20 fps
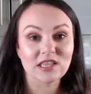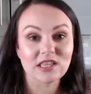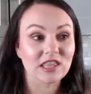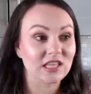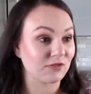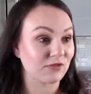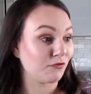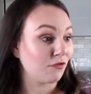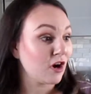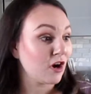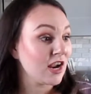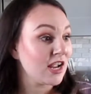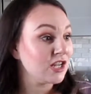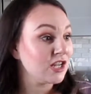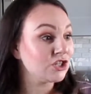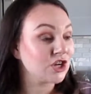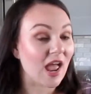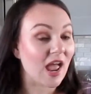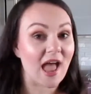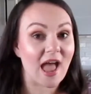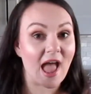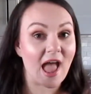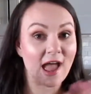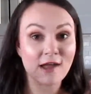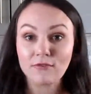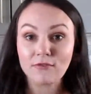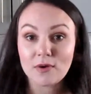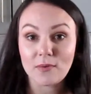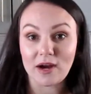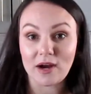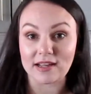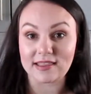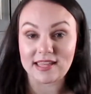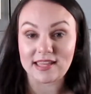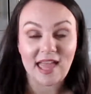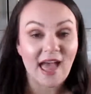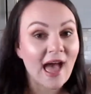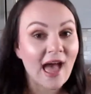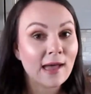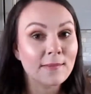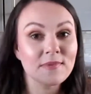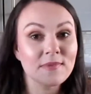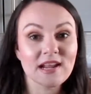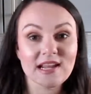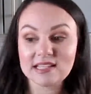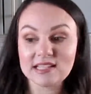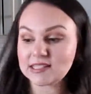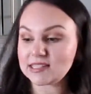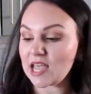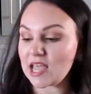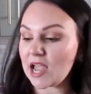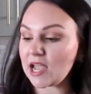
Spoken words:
the fridge, everywhere, the cabinets.